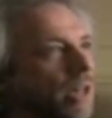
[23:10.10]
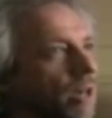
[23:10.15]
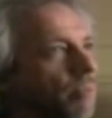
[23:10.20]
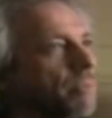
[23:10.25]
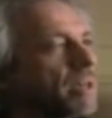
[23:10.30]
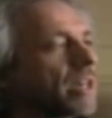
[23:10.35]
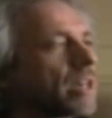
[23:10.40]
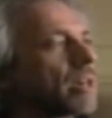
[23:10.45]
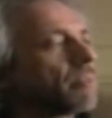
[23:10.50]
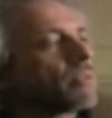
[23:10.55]
that helped
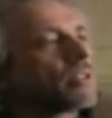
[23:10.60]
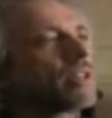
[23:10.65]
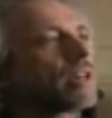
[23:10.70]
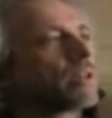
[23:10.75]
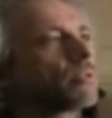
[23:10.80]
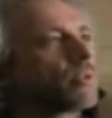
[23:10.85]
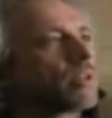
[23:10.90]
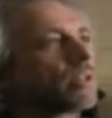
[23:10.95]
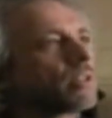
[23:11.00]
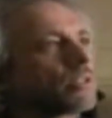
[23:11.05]
me come to
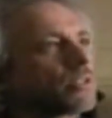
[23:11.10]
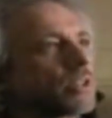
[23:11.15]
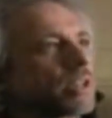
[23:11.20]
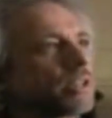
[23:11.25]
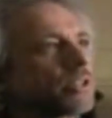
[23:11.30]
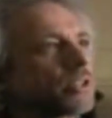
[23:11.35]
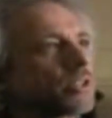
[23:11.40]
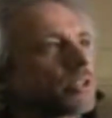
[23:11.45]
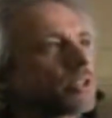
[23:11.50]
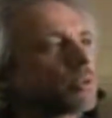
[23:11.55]
that
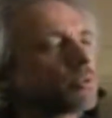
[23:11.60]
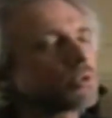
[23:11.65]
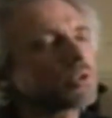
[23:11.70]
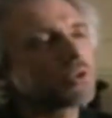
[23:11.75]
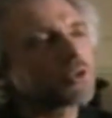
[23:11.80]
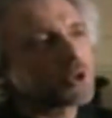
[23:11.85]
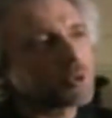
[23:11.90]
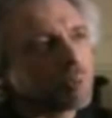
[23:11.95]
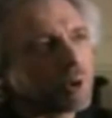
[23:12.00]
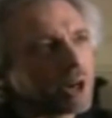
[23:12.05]
realization, there was
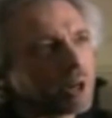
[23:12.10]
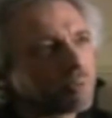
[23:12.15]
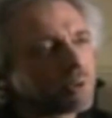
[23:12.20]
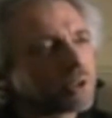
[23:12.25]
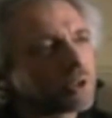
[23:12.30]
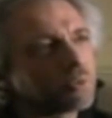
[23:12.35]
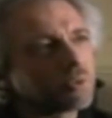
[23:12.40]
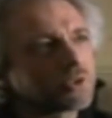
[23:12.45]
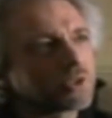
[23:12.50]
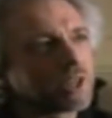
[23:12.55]
an
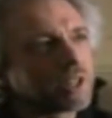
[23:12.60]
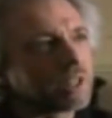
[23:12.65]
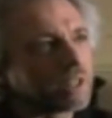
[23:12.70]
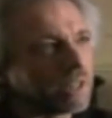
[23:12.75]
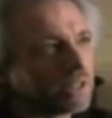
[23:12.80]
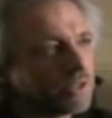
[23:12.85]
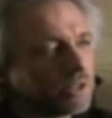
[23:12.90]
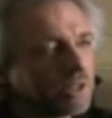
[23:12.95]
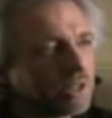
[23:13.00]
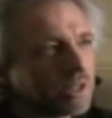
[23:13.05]
experiment that was done in
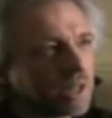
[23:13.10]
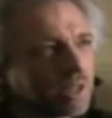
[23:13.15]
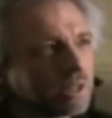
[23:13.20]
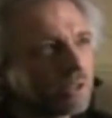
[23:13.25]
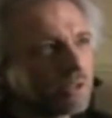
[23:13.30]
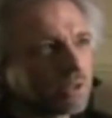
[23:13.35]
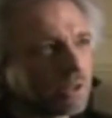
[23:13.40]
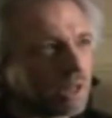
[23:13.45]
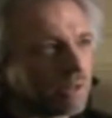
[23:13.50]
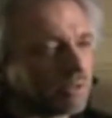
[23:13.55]

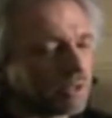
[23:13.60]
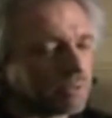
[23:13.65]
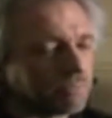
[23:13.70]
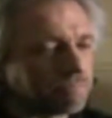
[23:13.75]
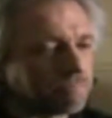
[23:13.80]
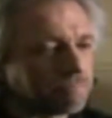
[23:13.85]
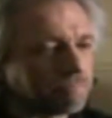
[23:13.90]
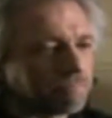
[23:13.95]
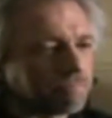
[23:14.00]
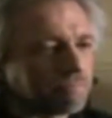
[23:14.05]
1997
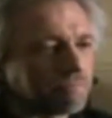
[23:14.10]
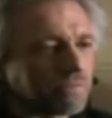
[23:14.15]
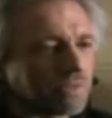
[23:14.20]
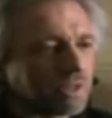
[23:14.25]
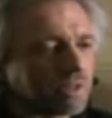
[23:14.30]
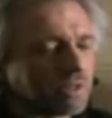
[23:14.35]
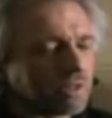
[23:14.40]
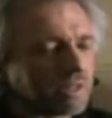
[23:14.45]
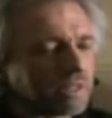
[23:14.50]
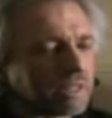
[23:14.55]

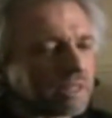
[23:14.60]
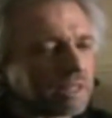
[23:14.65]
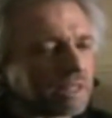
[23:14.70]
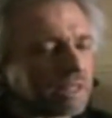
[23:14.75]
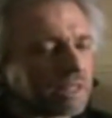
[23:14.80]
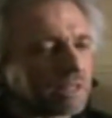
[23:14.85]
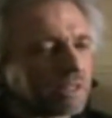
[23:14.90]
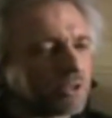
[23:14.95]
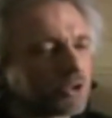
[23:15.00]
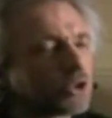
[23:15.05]

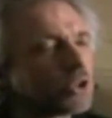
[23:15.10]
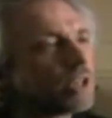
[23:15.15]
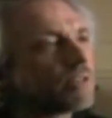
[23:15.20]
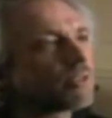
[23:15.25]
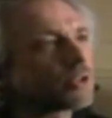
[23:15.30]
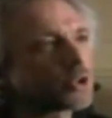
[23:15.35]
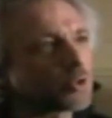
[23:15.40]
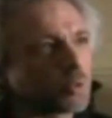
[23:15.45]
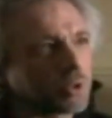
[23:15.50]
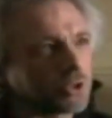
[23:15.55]
in
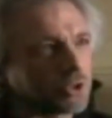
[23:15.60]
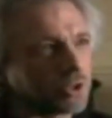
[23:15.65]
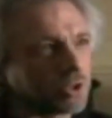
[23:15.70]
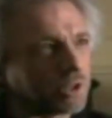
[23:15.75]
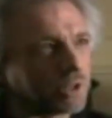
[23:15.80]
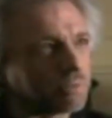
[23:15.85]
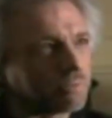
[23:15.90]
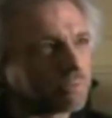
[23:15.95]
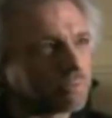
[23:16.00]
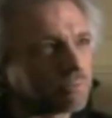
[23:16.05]
Geneva,
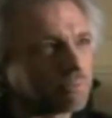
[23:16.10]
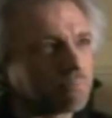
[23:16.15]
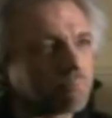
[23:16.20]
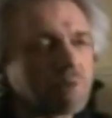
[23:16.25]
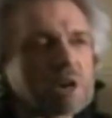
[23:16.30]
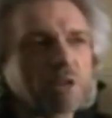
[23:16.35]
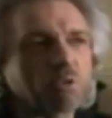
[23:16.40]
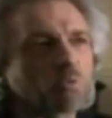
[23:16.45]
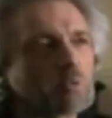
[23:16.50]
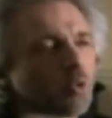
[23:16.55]
Switzerland.
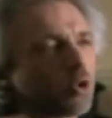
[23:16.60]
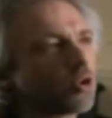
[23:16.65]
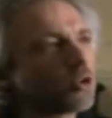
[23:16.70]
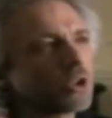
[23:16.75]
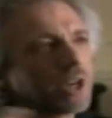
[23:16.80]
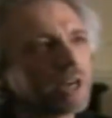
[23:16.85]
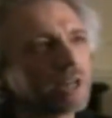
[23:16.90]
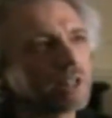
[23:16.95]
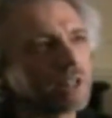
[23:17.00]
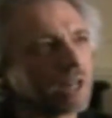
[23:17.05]
Made
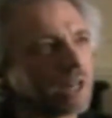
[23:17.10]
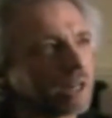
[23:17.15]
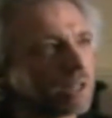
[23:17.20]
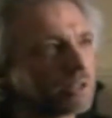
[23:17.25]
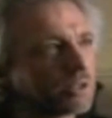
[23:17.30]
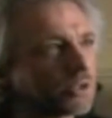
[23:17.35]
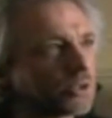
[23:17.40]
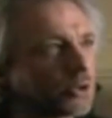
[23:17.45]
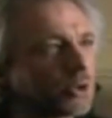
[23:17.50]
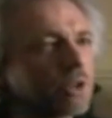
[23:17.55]
world
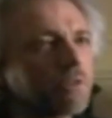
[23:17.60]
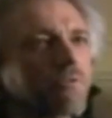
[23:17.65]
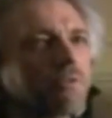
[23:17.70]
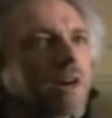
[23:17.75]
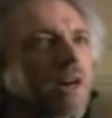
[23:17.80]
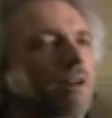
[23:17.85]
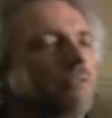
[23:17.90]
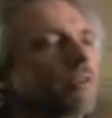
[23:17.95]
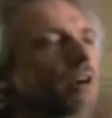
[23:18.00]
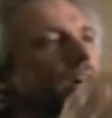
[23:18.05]
headlines.
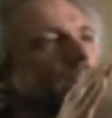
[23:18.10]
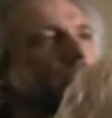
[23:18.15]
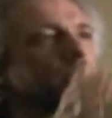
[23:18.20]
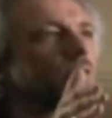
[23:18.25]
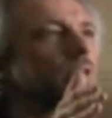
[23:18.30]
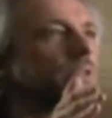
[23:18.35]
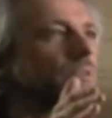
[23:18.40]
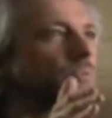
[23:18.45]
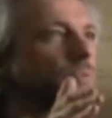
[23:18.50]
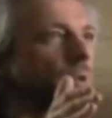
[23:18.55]

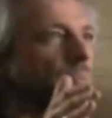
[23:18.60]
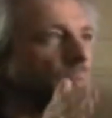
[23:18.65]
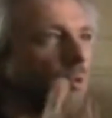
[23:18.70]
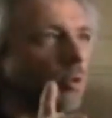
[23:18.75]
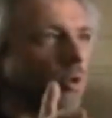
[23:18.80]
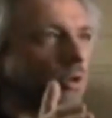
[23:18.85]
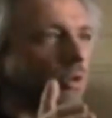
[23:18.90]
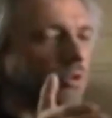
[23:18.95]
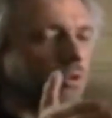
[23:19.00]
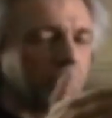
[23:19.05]
3,500
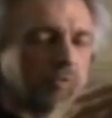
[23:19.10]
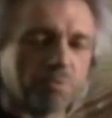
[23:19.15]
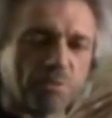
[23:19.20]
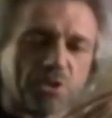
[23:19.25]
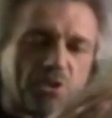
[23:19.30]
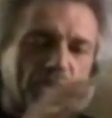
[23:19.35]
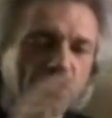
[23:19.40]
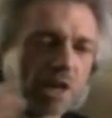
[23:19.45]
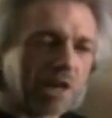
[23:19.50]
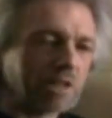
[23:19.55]
reporters from
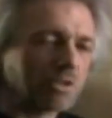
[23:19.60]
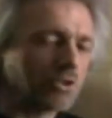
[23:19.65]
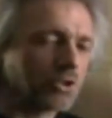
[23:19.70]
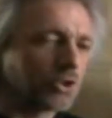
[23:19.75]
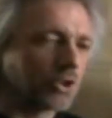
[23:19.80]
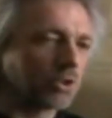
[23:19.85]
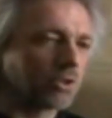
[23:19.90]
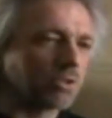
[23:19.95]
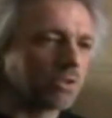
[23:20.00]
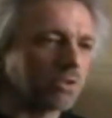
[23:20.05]
the science
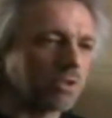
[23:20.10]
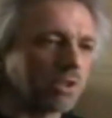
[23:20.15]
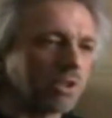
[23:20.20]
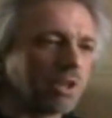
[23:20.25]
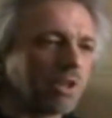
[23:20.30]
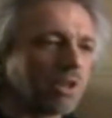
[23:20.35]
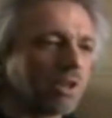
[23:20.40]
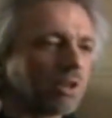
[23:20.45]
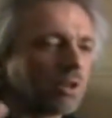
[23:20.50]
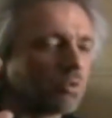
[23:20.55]
journals
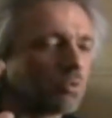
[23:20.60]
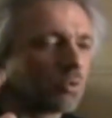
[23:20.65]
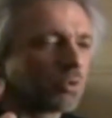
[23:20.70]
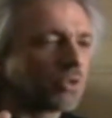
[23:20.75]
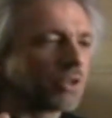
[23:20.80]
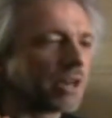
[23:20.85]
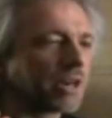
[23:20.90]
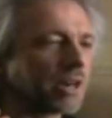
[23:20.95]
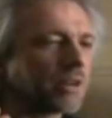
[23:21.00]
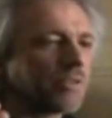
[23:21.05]

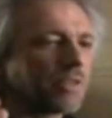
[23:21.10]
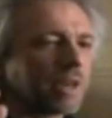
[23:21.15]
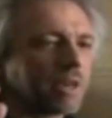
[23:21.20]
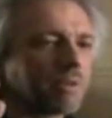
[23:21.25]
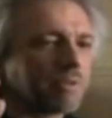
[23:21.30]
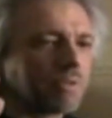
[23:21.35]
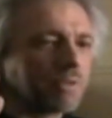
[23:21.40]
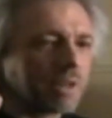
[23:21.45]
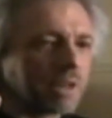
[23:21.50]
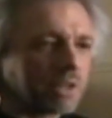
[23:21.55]
were there.
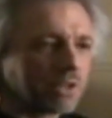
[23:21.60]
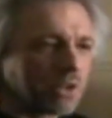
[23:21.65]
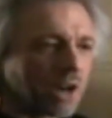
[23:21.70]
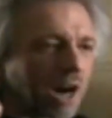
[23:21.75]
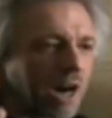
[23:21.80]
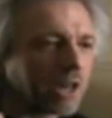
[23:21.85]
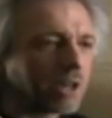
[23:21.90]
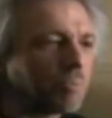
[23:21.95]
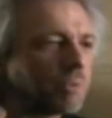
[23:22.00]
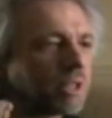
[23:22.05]
They
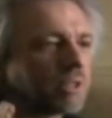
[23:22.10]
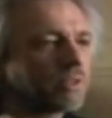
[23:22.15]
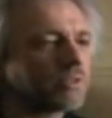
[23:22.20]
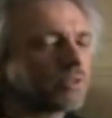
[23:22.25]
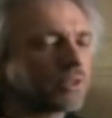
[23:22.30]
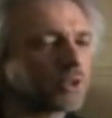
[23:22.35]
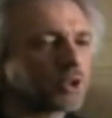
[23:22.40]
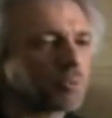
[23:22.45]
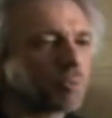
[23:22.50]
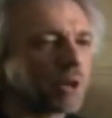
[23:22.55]
documented
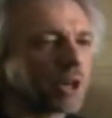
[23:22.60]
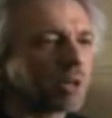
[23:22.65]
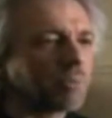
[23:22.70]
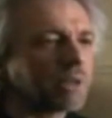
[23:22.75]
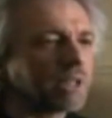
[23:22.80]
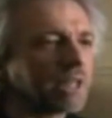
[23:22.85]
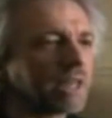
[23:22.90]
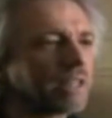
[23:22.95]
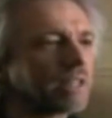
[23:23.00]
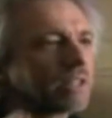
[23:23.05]
this
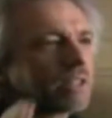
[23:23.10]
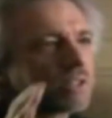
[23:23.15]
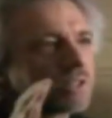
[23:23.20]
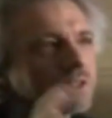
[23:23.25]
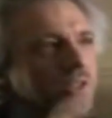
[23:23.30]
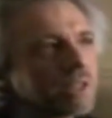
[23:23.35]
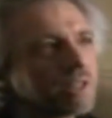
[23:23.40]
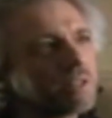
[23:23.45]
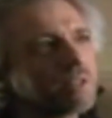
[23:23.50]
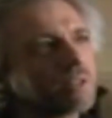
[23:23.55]
experiment, and
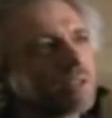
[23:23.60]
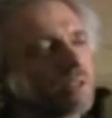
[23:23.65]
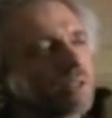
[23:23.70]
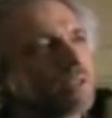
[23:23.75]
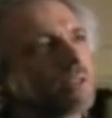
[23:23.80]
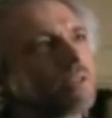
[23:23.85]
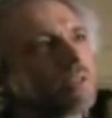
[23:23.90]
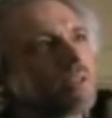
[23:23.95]
it didn't